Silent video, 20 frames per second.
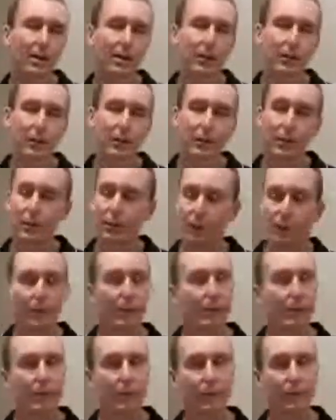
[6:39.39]
So curing
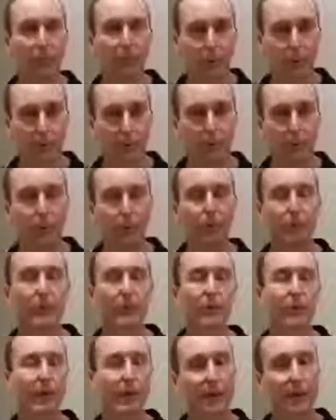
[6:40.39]
is very
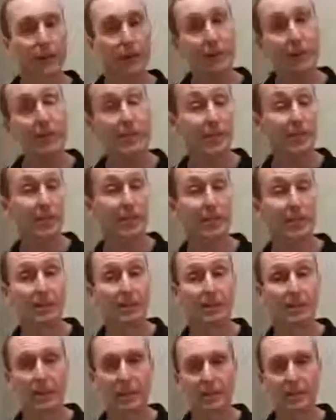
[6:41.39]
important. It is easy
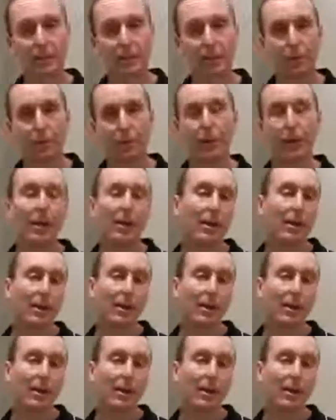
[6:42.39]
to test for.